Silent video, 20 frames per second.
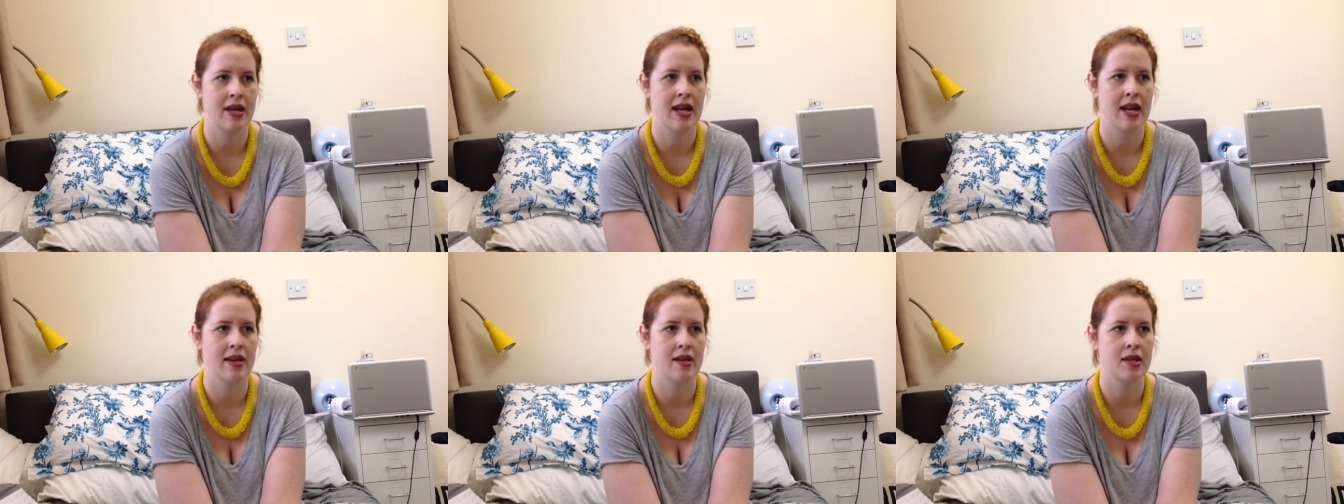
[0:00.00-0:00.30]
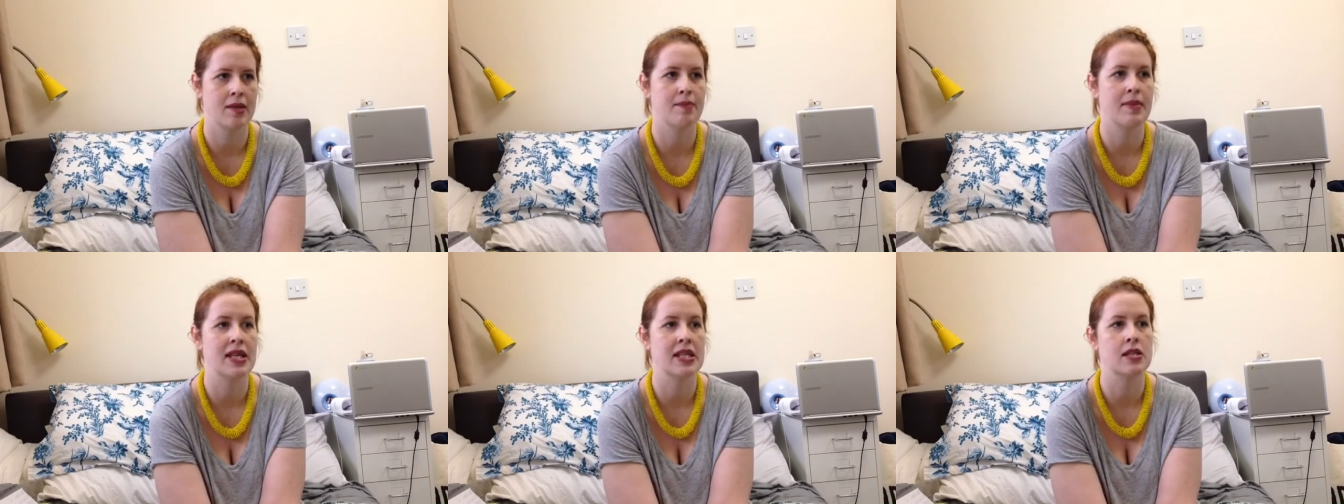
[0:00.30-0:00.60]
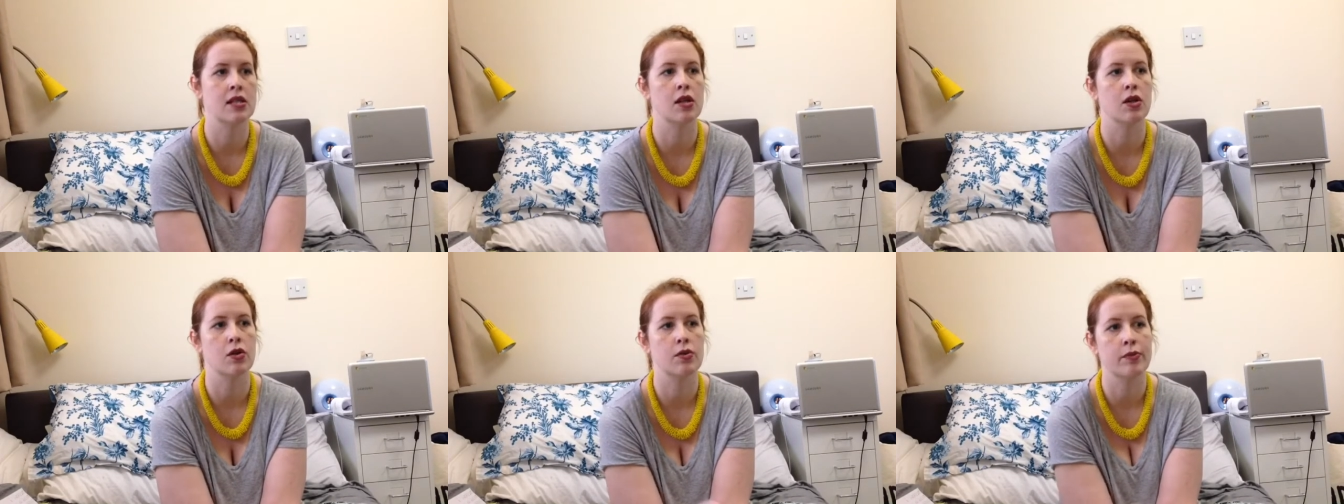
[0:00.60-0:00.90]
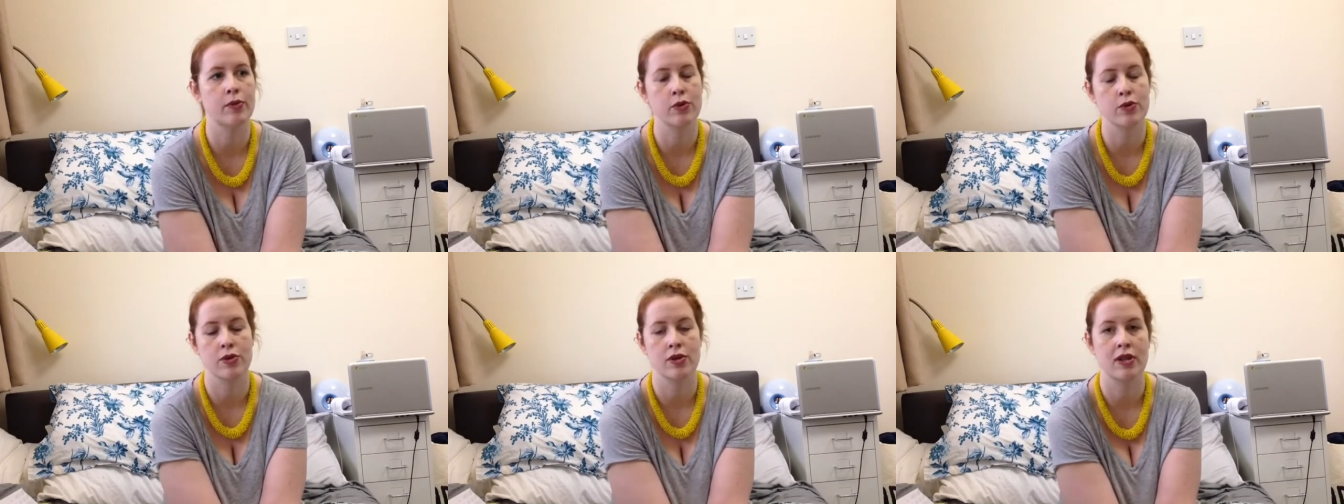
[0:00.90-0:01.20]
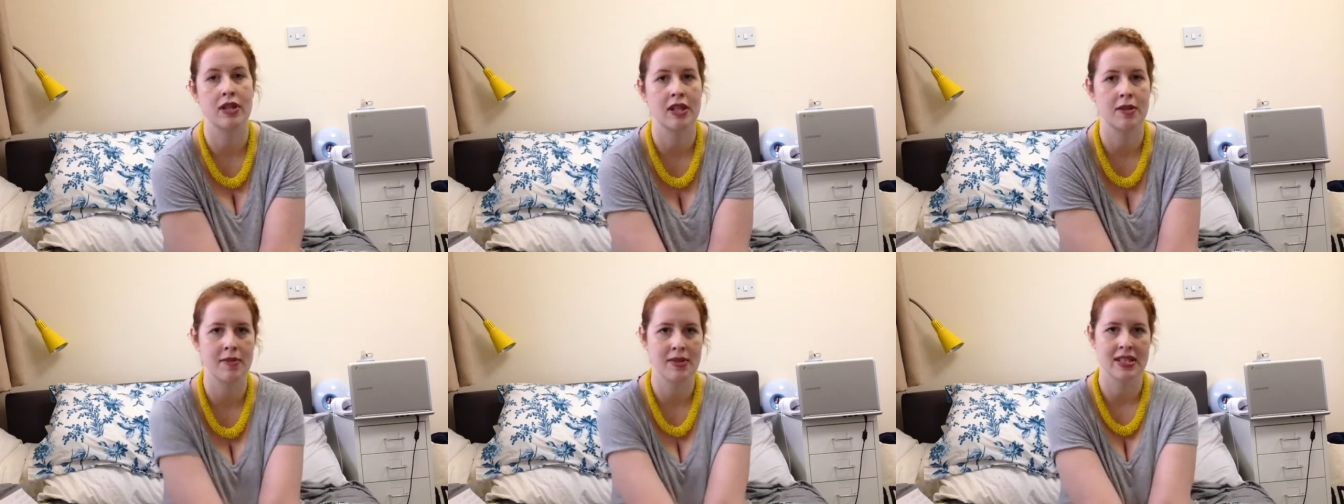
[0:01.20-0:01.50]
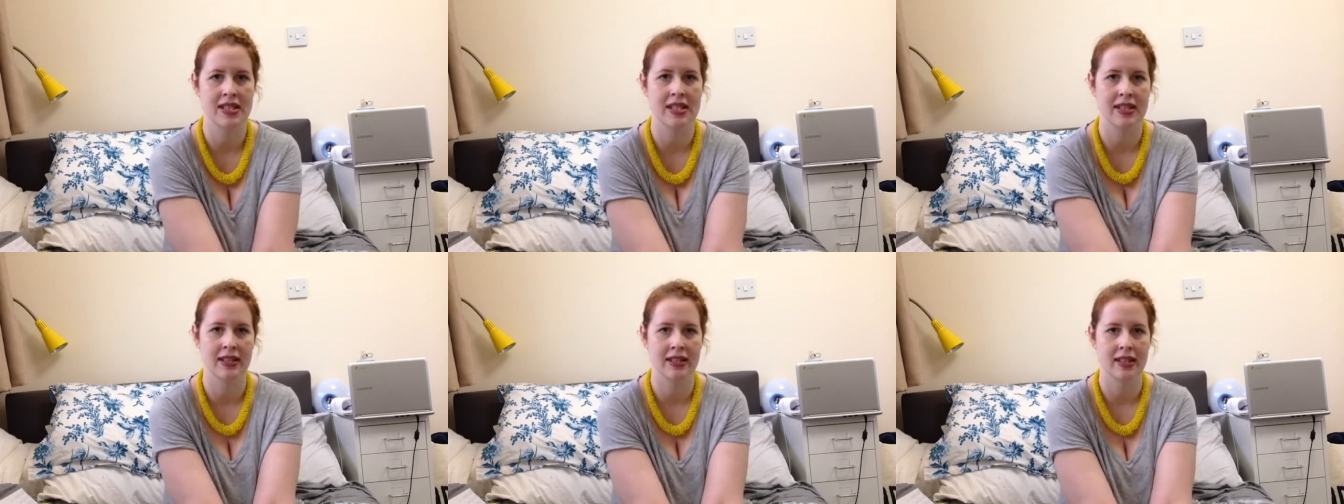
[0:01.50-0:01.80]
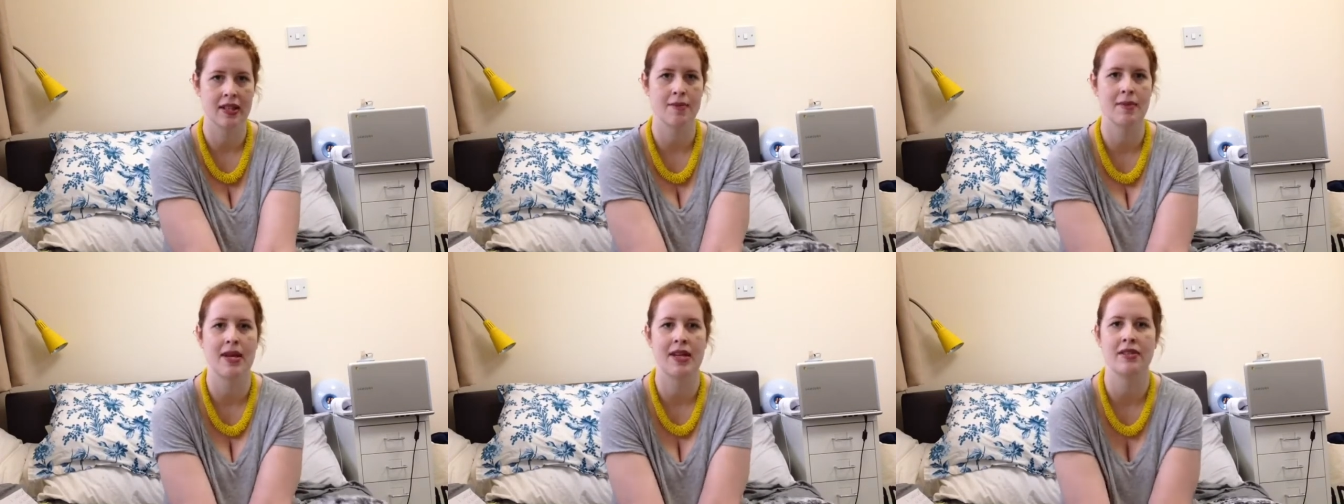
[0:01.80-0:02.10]
and it means that I'm also limiting
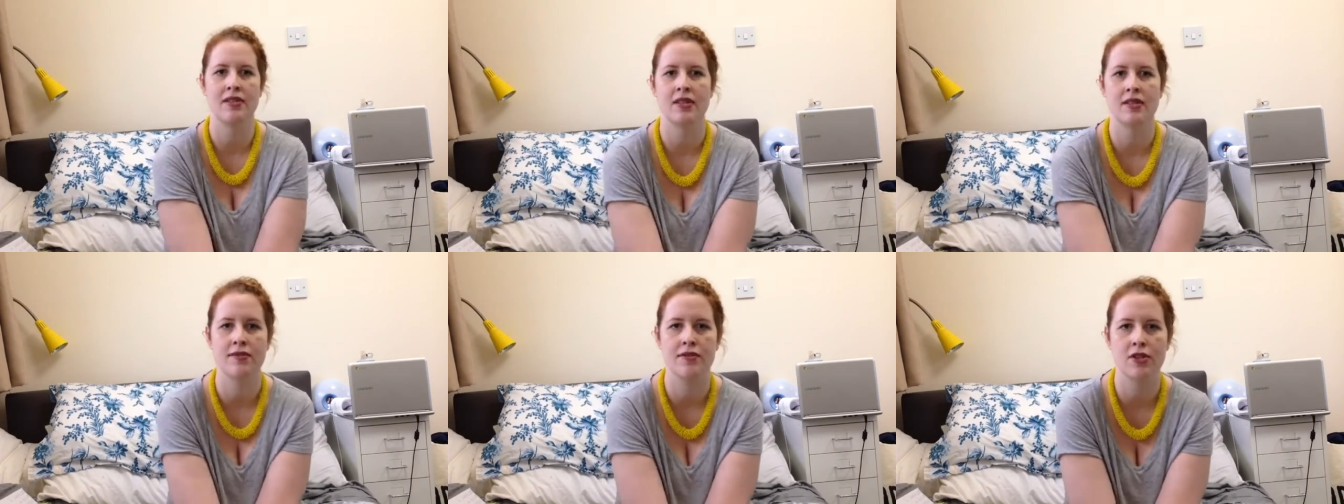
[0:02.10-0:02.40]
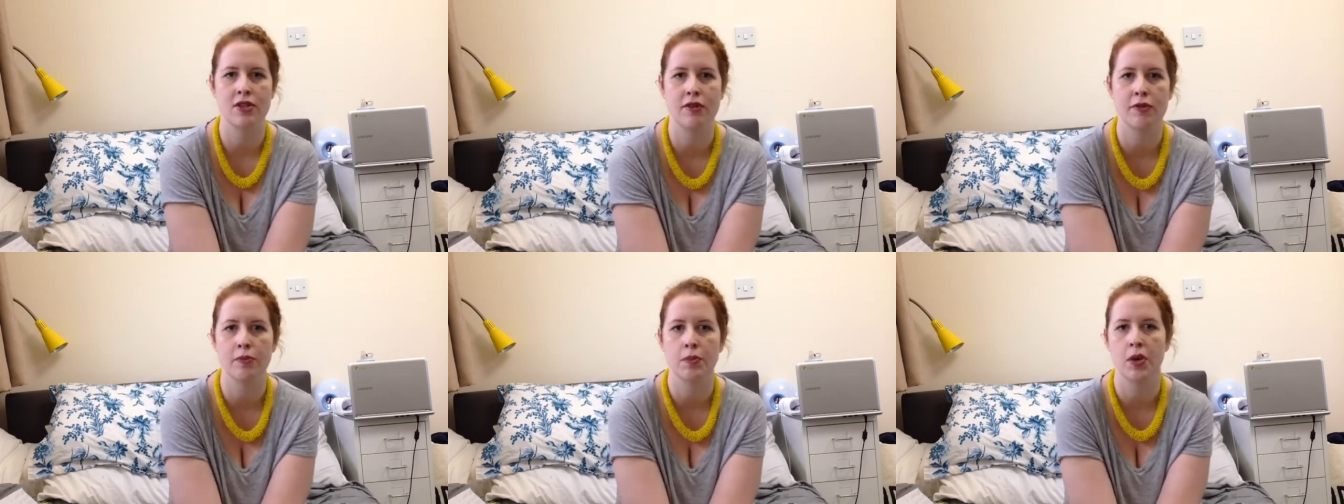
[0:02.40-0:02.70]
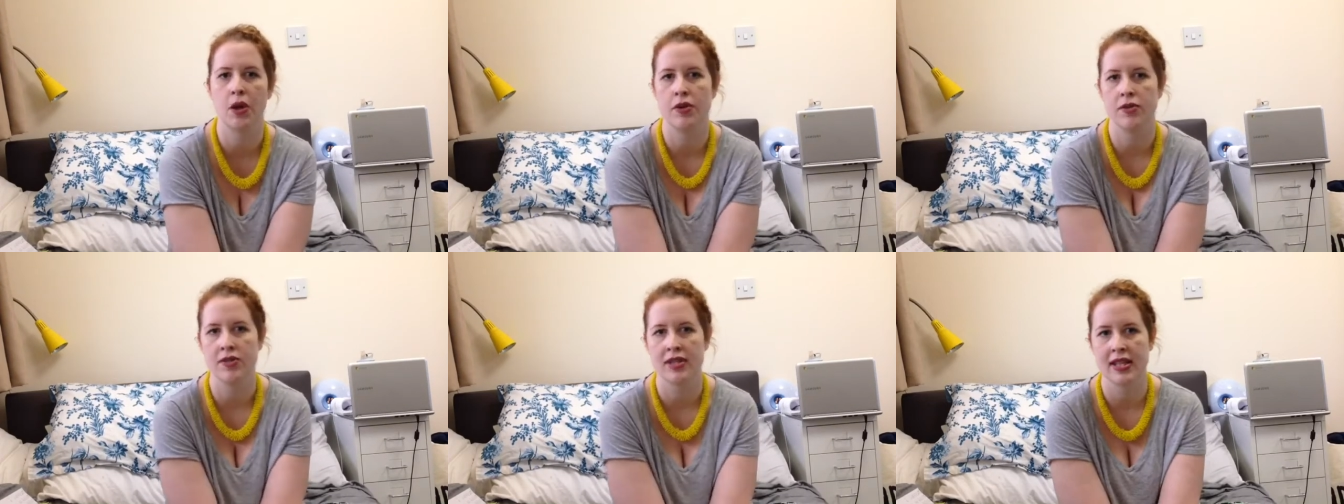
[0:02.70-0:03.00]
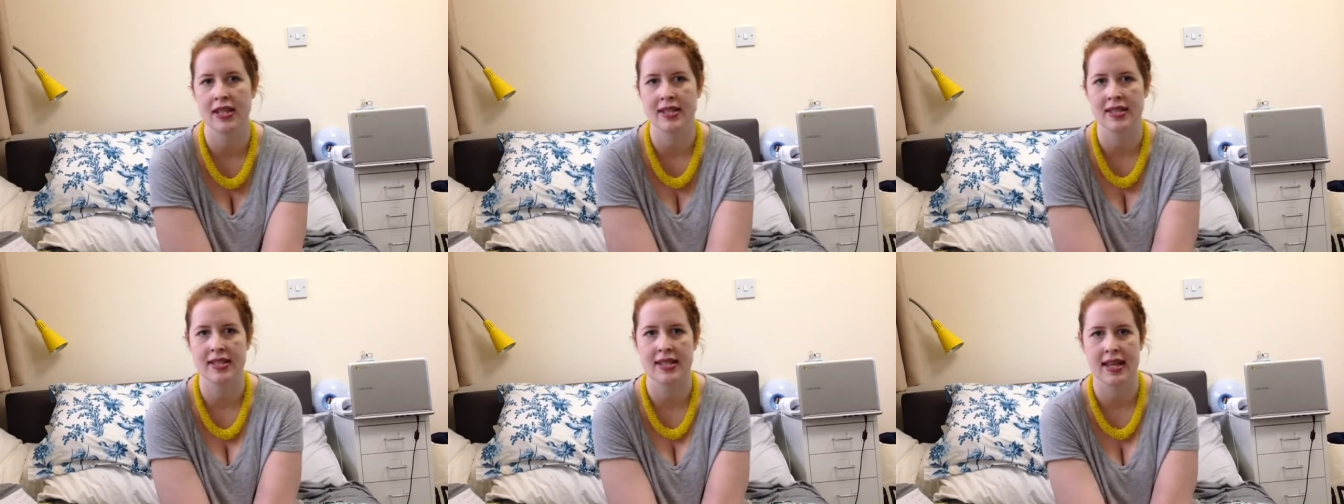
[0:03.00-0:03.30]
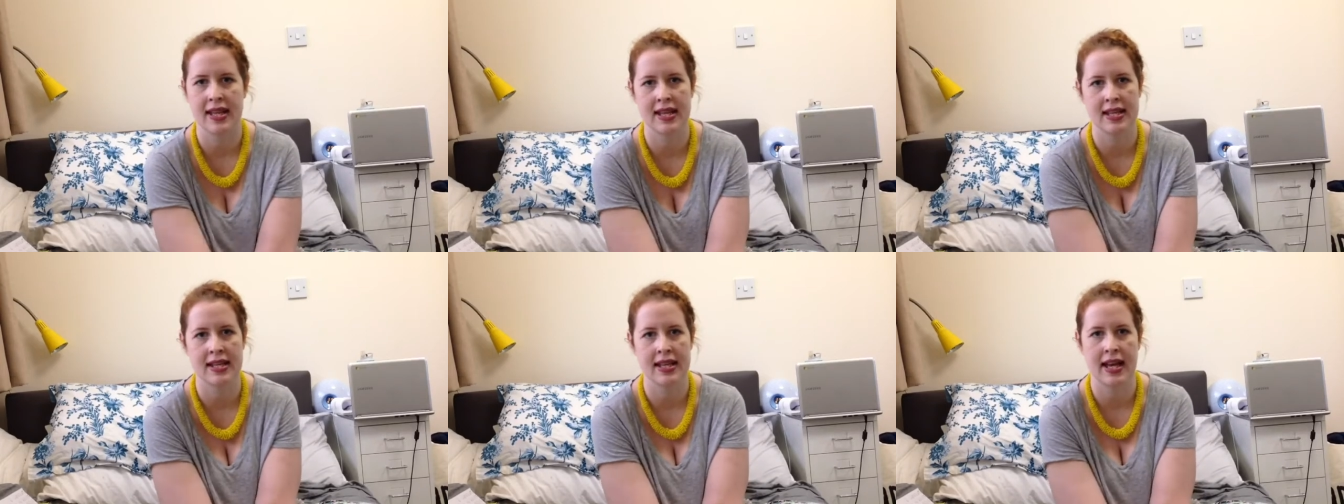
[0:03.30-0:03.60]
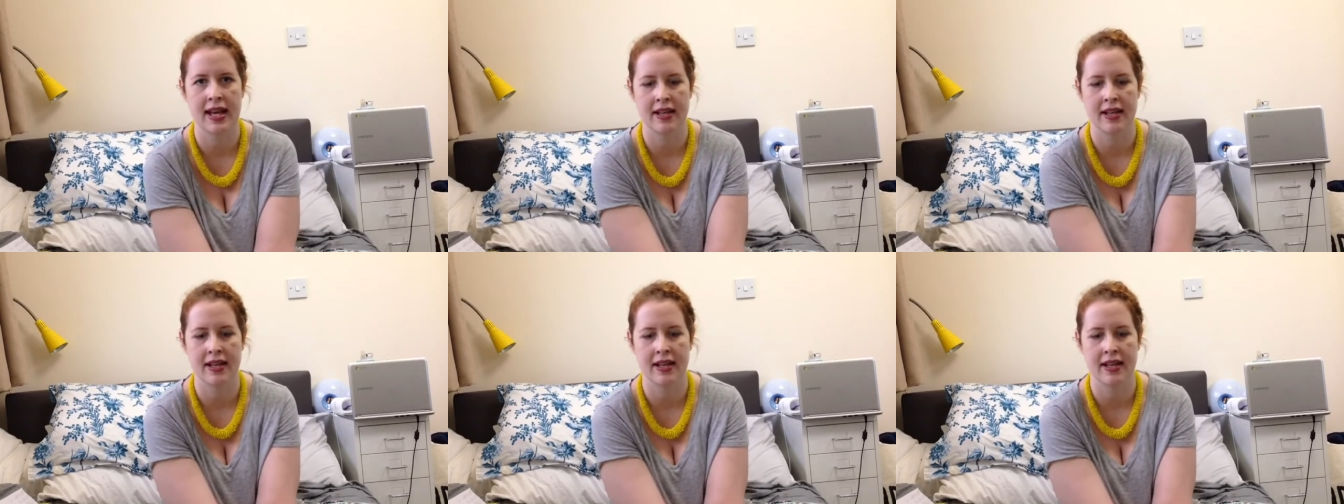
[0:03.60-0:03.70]
the amount of sort of processed and